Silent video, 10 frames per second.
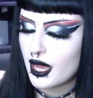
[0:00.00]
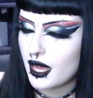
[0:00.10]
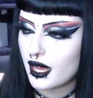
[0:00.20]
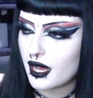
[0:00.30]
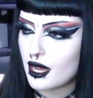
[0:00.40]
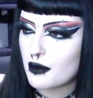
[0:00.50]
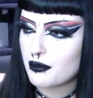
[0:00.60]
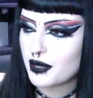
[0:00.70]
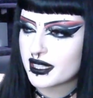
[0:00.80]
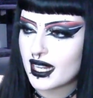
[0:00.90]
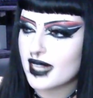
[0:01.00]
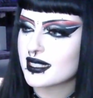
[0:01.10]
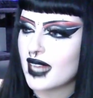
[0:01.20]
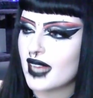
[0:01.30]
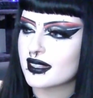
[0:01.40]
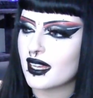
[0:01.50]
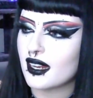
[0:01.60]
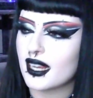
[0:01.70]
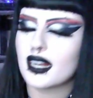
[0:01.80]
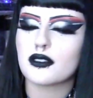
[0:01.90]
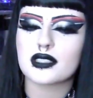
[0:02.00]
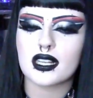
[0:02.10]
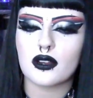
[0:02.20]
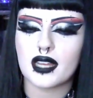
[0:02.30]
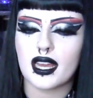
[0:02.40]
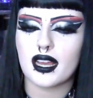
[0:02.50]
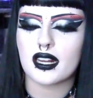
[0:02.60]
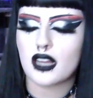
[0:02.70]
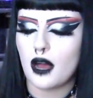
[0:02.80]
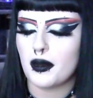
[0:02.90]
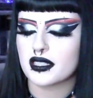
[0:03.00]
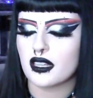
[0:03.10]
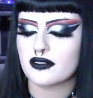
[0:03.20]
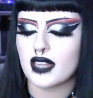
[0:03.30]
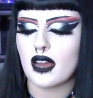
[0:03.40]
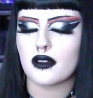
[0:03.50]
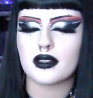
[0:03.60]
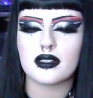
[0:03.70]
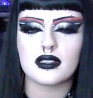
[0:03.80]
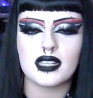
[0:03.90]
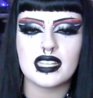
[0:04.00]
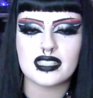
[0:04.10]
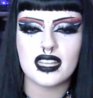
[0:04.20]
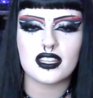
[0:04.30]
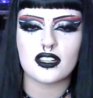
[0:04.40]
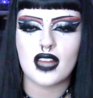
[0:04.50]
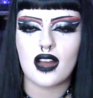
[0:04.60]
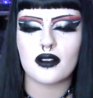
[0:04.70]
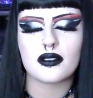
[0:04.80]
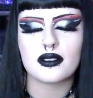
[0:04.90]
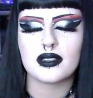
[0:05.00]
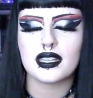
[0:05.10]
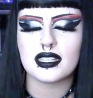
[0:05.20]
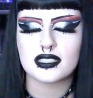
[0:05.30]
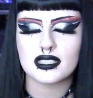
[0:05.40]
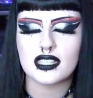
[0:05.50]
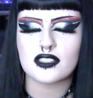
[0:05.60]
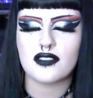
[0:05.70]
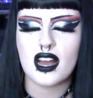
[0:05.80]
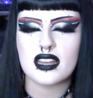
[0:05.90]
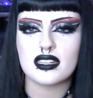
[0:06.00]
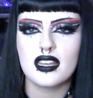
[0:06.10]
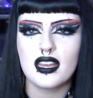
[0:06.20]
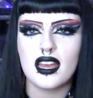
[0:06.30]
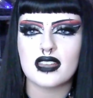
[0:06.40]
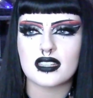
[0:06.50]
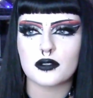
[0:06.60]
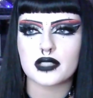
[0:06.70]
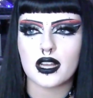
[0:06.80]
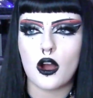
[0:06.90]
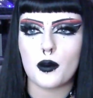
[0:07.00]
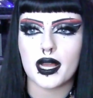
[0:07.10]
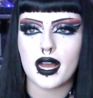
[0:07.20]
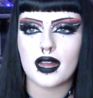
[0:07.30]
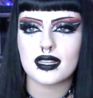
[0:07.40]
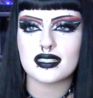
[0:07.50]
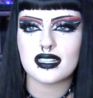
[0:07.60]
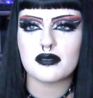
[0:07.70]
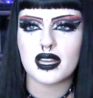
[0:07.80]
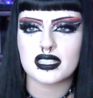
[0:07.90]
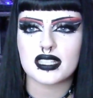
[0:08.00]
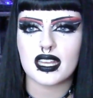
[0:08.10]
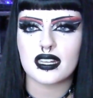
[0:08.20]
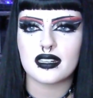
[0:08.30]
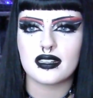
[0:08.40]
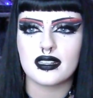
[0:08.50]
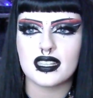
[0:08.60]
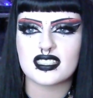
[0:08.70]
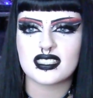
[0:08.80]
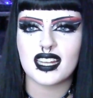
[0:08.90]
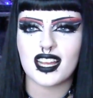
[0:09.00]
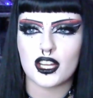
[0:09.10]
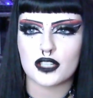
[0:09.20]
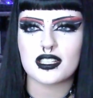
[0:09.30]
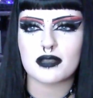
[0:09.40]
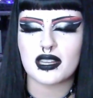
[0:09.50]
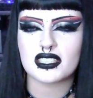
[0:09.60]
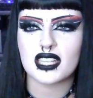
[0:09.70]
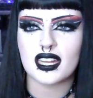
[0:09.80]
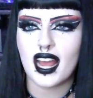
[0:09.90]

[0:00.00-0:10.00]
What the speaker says: But then I sat there, and I was like, okay, I gotta calm myself down. It's in there now. It's fine. And then I was like, oh my god, it's in my skin. It's sitting underneath my skin.